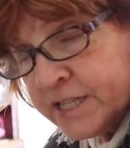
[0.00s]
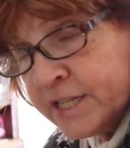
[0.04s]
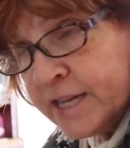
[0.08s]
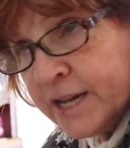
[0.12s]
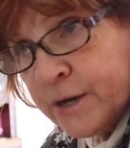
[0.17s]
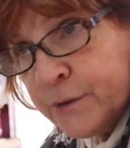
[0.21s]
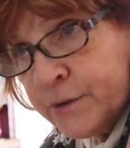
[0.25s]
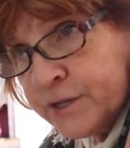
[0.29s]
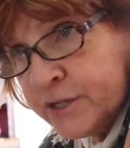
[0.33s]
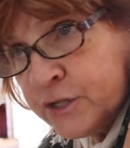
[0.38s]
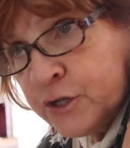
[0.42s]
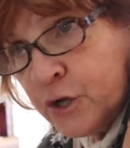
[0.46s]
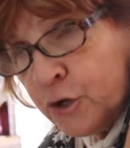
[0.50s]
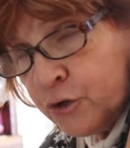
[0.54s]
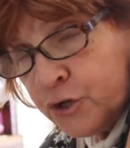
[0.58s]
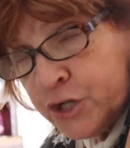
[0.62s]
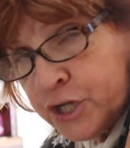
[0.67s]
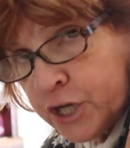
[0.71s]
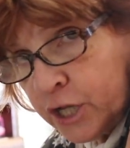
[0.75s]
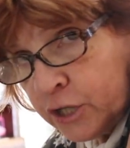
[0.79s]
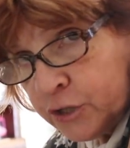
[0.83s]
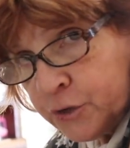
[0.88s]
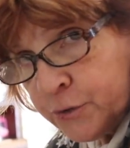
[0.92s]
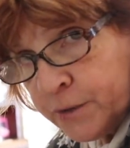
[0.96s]
And there is no
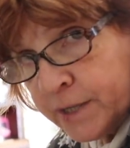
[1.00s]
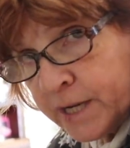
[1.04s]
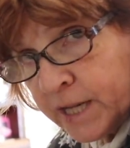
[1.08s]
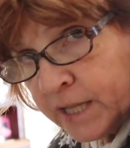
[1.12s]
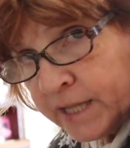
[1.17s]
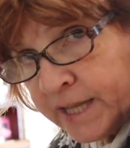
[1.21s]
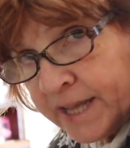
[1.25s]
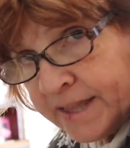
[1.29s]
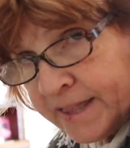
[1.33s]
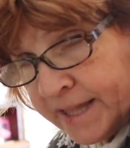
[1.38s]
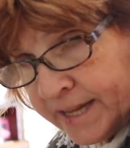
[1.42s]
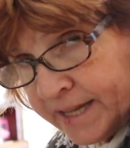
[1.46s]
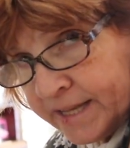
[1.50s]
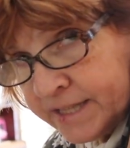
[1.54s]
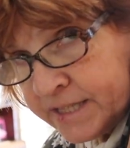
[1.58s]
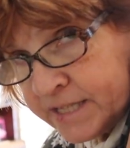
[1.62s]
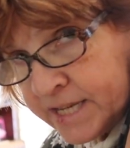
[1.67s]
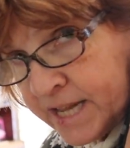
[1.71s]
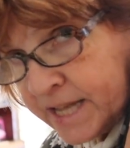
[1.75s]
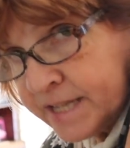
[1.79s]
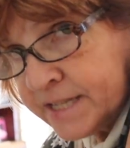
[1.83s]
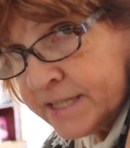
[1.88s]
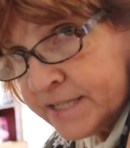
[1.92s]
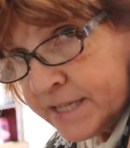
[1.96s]
shelter in LA that can
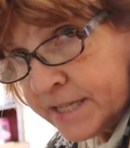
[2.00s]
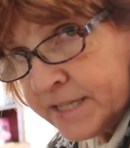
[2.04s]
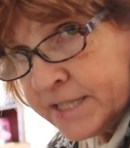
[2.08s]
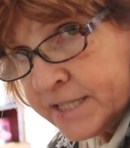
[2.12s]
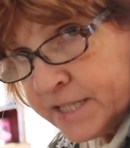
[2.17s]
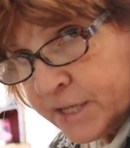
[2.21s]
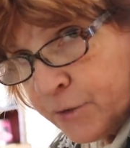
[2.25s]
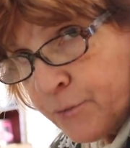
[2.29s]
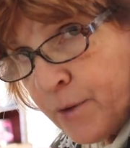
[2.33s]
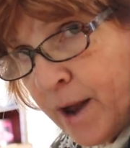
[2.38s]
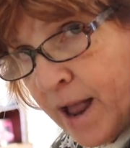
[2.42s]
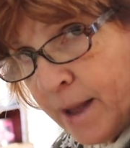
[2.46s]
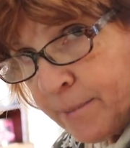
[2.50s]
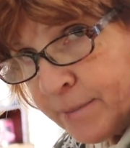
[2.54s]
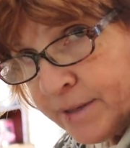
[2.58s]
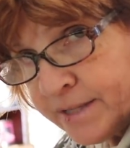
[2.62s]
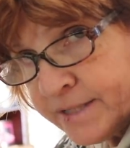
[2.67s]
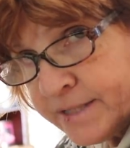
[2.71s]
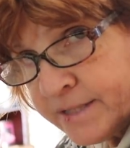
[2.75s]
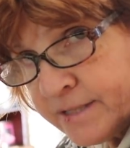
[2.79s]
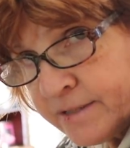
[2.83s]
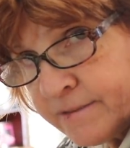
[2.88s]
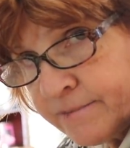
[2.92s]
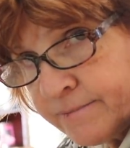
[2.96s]
take 60
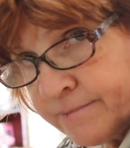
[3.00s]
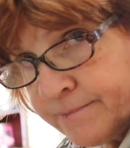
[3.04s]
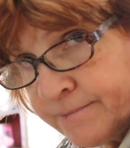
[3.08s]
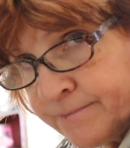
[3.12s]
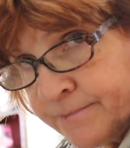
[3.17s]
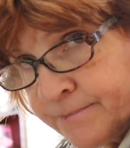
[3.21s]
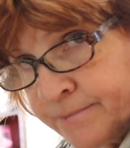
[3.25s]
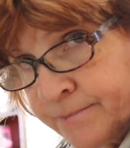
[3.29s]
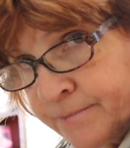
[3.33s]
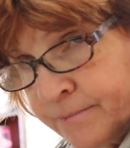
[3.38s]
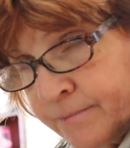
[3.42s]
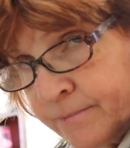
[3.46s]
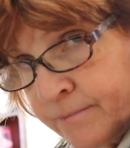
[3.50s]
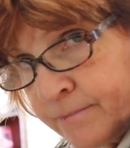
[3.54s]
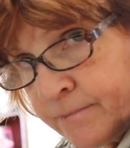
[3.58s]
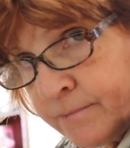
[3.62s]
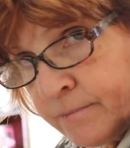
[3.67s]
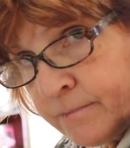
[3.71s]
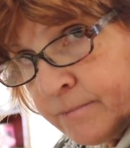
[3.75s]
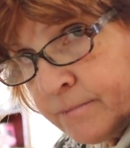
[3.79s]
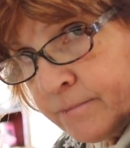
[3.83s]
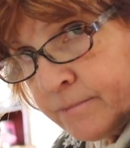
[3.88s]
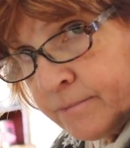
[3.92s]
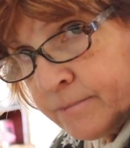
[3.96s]
rabbits.
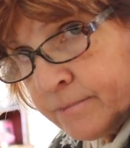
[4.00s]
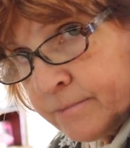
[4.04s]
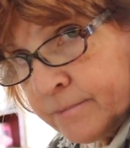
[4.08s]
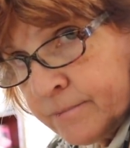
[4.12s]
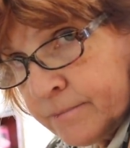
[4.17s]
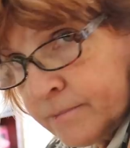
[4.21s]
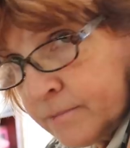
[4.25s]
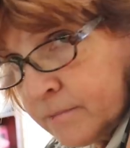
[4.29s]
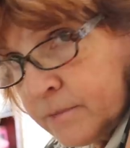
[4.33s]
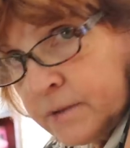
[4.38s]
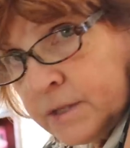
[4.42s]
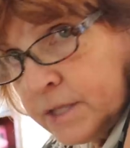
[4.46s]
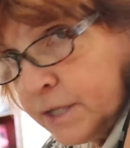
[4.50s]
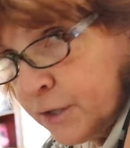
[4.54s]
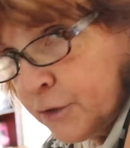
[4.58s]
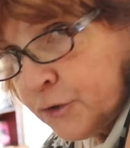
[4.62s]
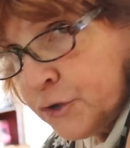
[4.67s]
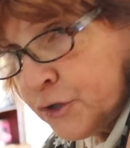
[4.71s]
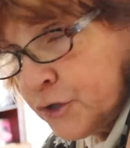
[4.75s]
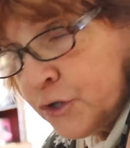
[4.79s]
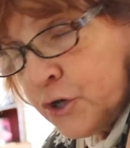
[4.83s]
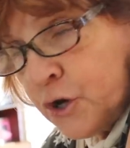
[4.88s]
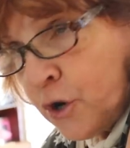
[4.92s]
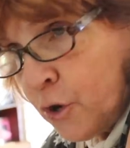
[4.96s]
Right, there's no space.
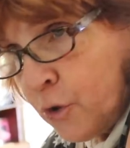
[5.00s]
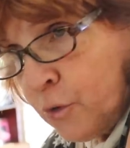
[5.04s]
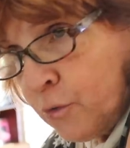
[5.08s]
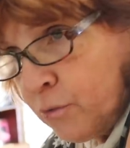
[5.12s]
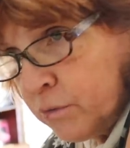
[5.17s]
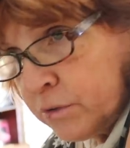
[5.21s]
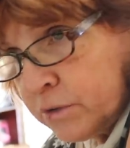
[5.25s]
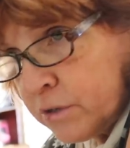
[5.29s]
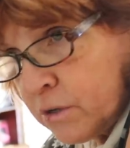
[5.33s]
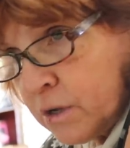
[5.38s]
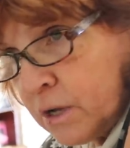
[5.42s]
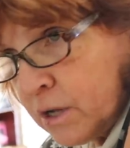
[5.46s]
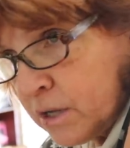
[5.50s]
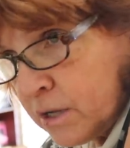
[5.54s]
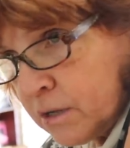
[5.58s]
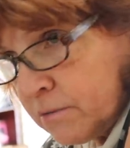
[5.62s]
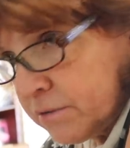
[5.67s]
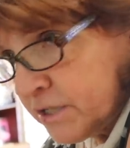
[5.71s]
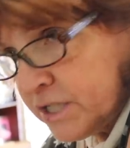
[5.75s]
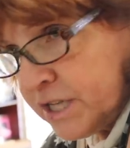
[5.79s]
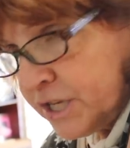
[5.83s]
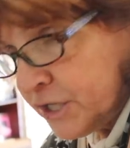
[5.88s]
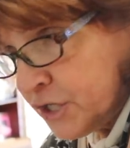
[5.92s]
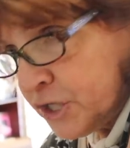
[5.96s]
There's no uh,
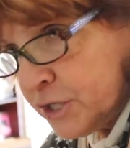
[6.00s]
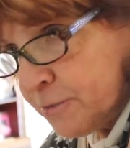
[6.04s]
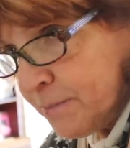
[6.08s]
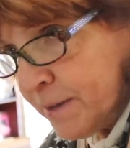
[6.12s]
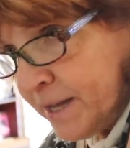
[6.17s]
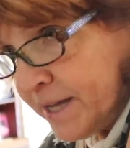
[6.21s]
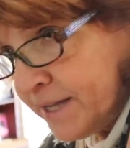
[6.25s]
such space.